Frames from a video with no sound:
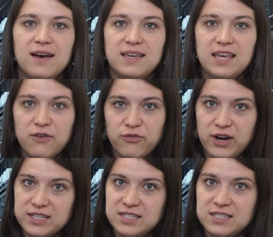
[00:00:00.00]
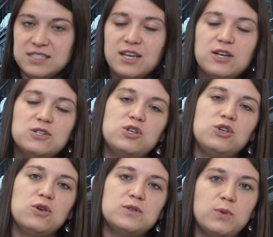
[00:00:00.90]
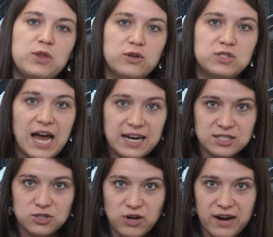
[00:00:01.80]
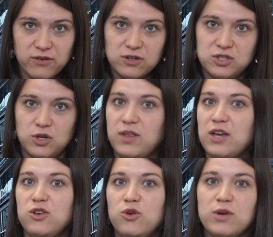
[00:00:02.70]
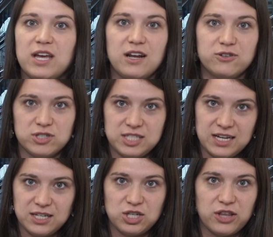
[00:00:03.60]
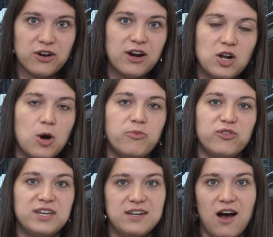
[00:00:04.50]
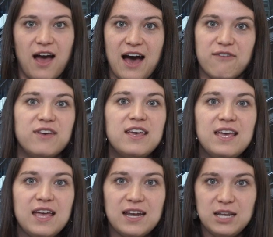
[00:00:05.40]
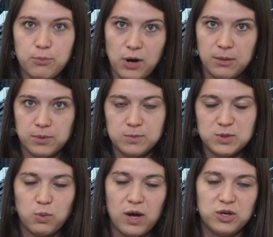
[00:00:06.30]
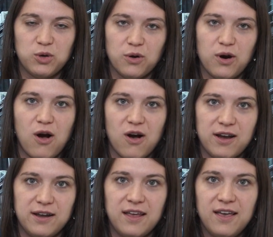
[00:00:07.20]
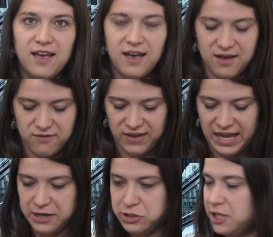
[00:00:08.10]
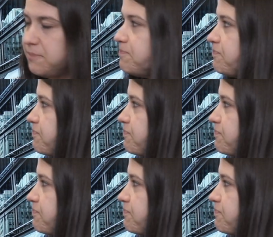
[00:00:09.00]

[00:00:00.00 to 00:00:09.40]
key phrases to use with your taxi driver so that you can understand each other and hopefully not have any problems while you're on vacation.